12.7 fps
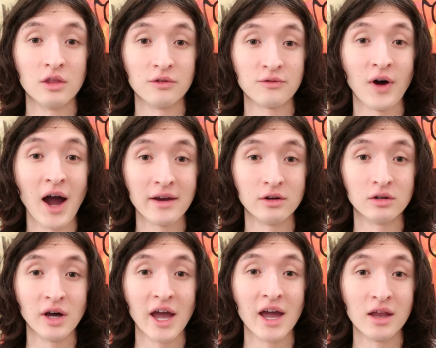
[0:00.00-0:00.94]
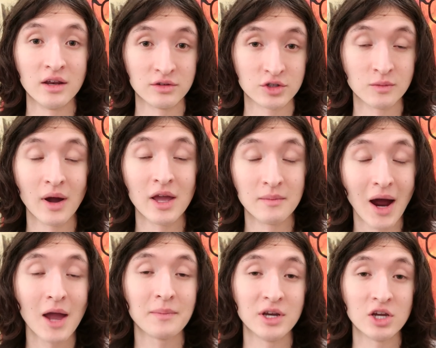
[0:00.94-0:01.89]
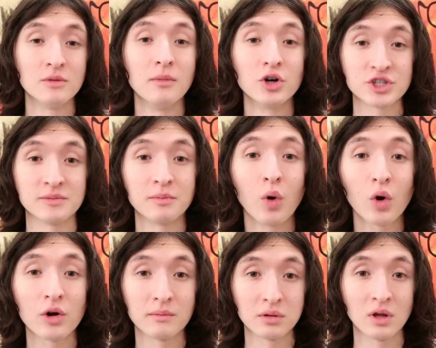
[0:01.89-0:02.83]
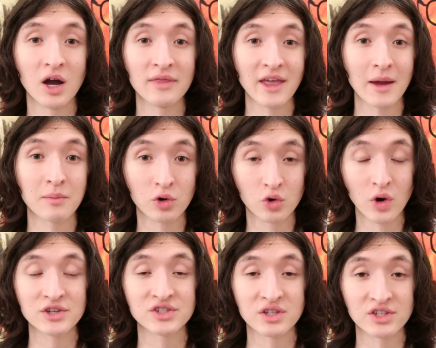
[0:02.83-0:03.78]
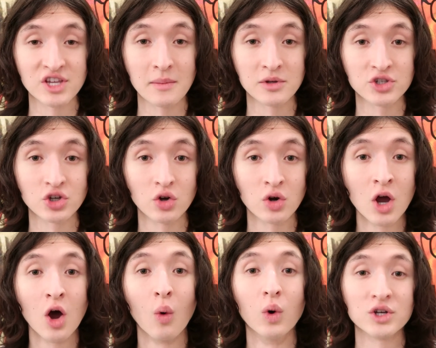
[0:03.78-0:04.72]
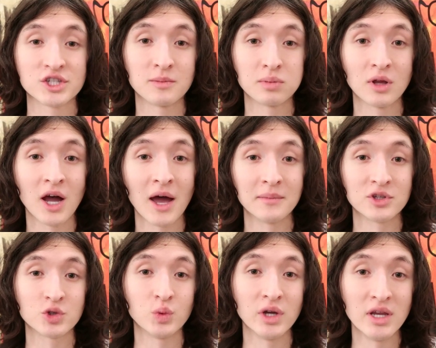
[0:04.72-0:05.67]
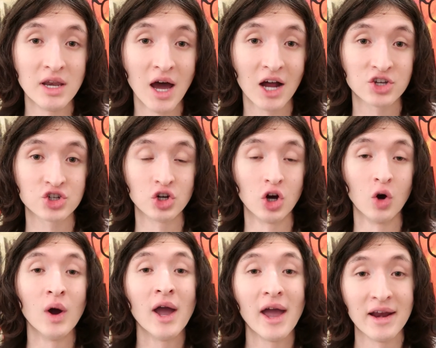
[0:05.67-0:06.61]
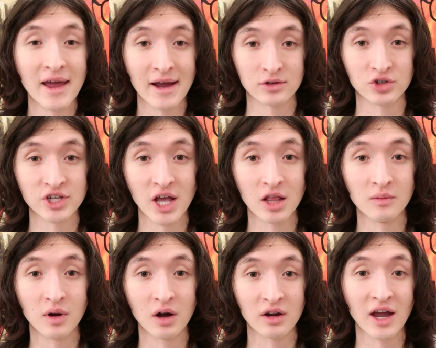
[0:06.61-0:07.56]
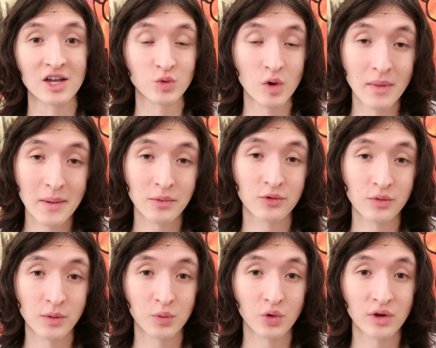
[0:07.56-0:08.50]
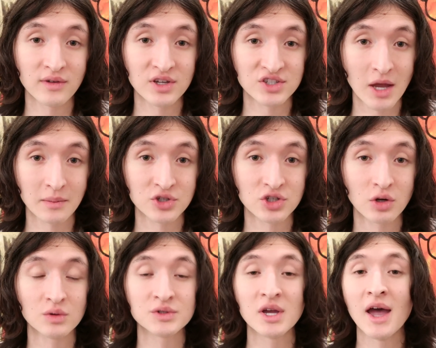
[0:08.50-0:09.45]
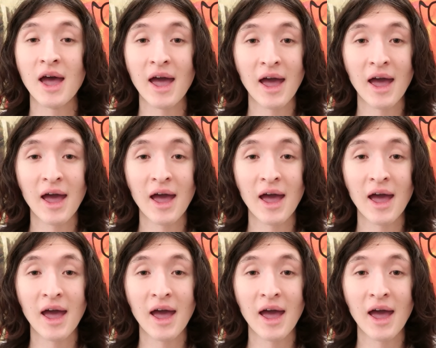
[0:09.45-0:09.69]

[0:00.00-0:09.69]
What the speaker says: The final, and in my opinion, the most important plot that progressed in this episode was the plot between Nacho and Hector Salamanca. As we remember from the previous episodes,